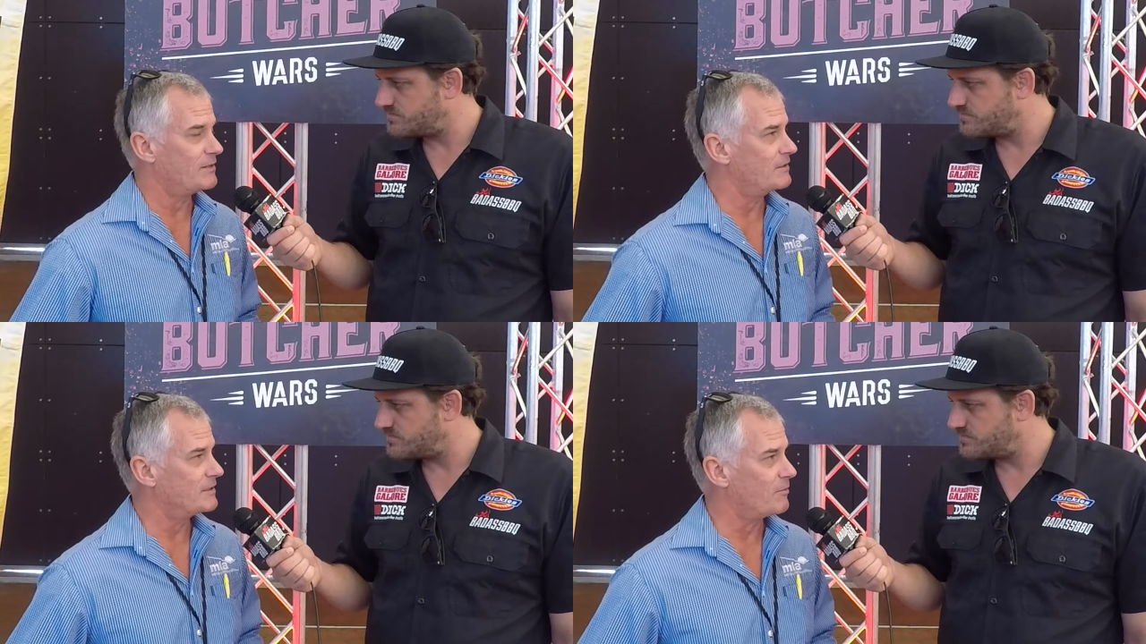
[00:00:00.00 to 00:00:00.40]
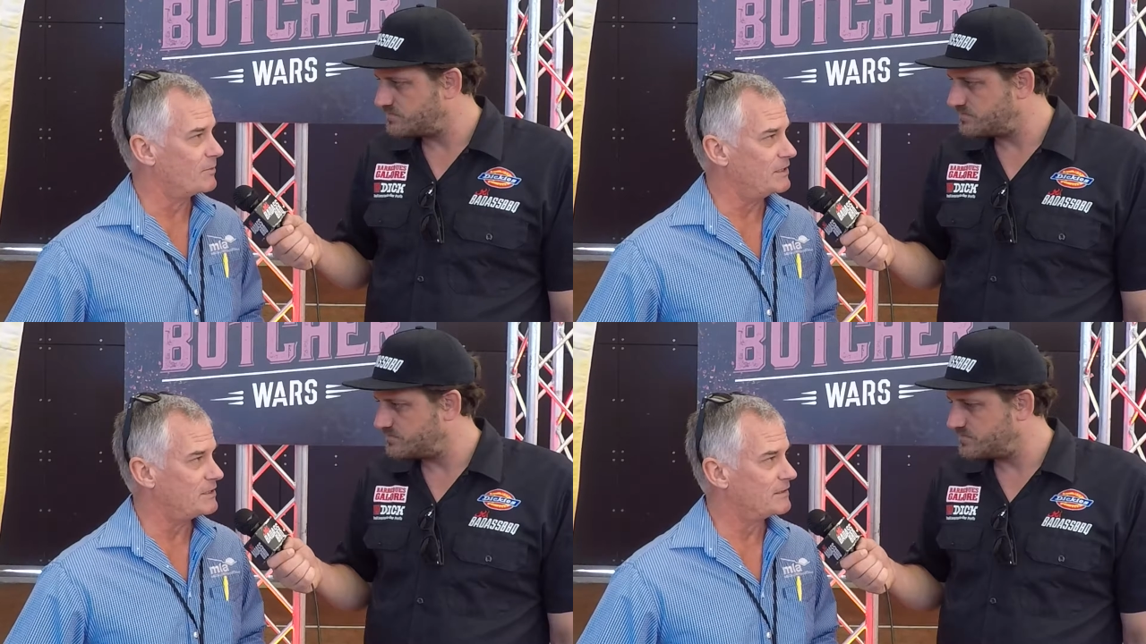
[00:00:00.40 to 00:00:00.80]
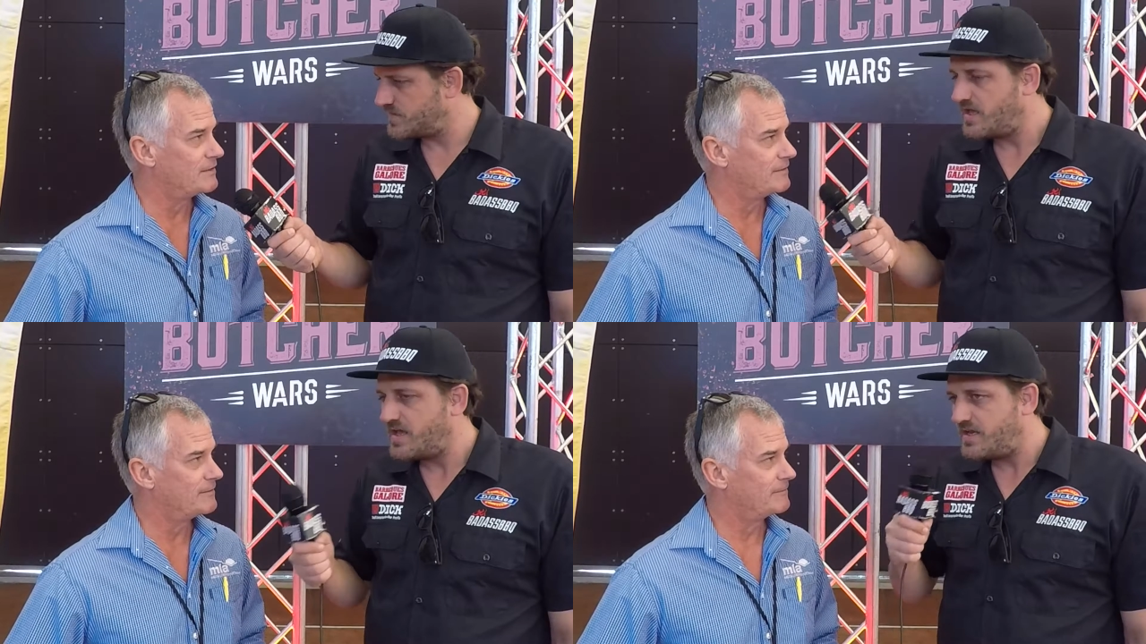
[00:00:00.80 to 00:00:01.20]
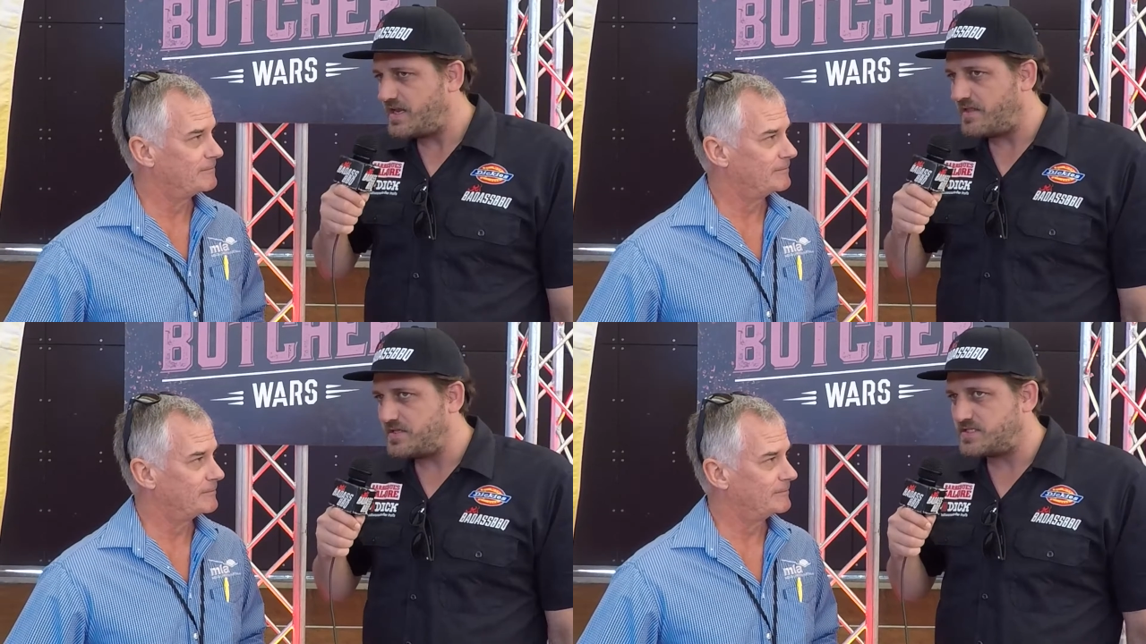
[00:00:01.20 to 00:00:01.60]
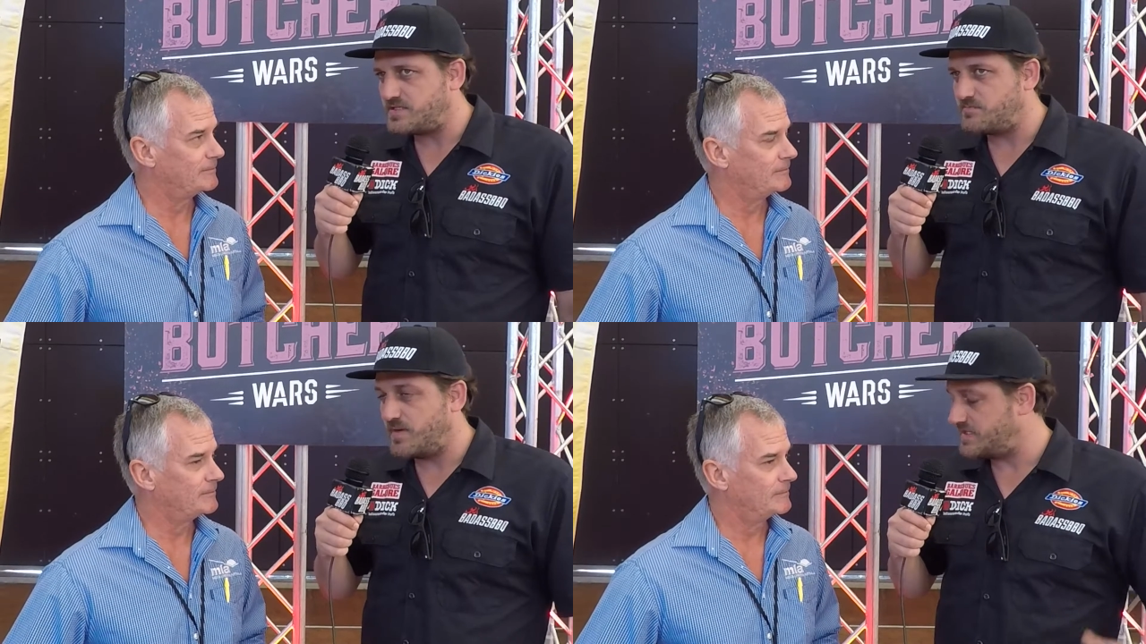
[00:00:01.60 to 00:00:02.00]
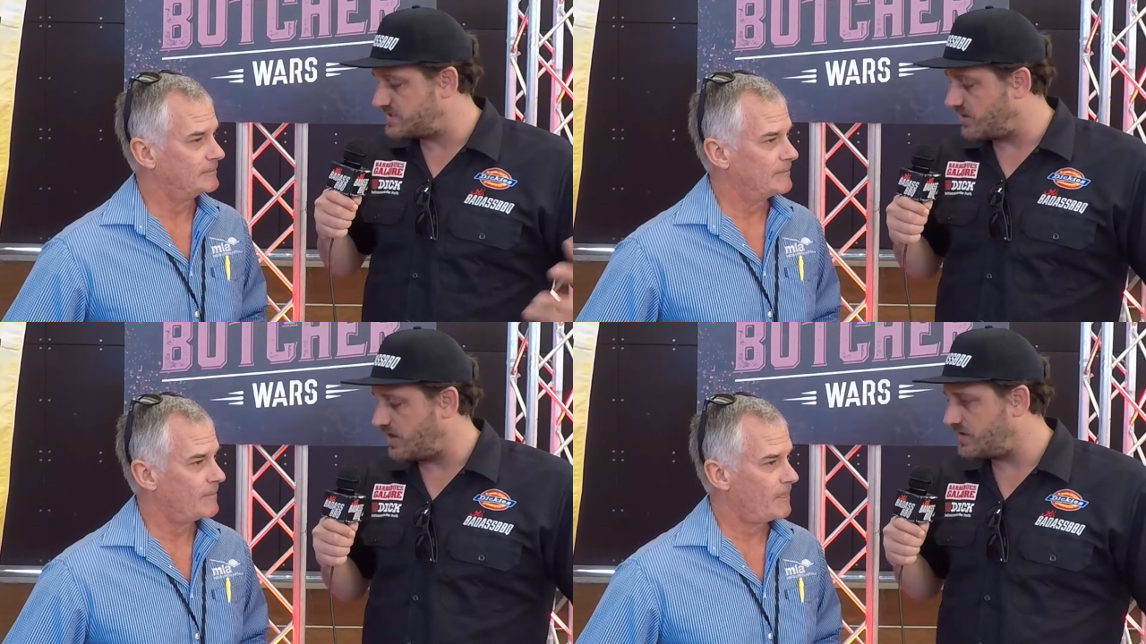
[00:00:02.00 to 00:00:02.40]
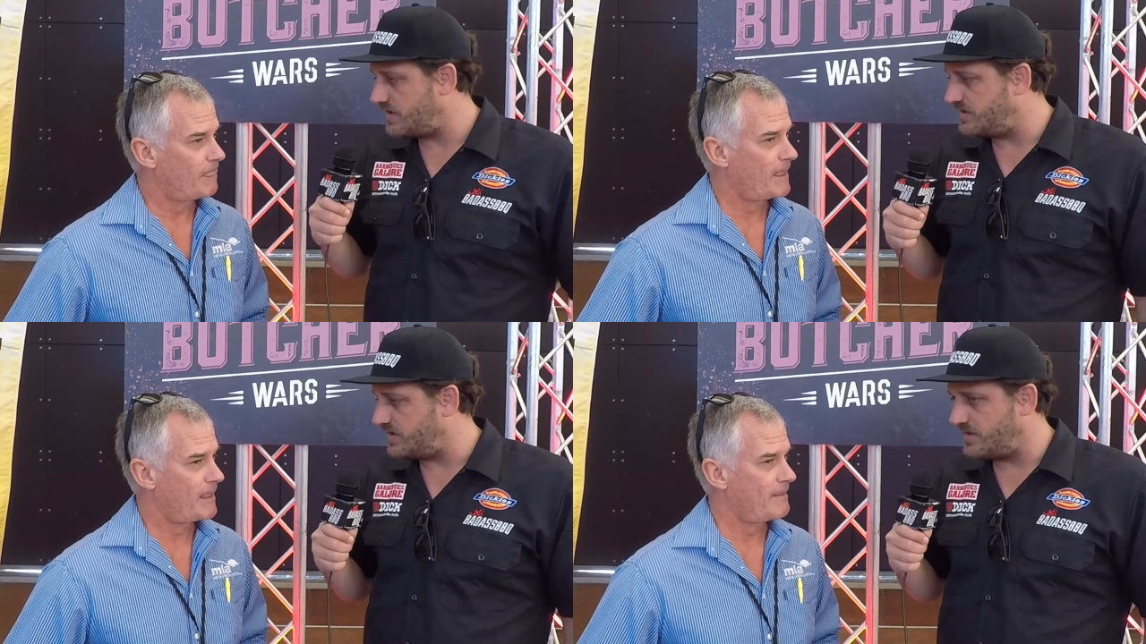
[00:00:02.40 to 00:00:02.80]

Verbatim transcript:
Speaker 1: to this competition. Now, this is Meatstock and,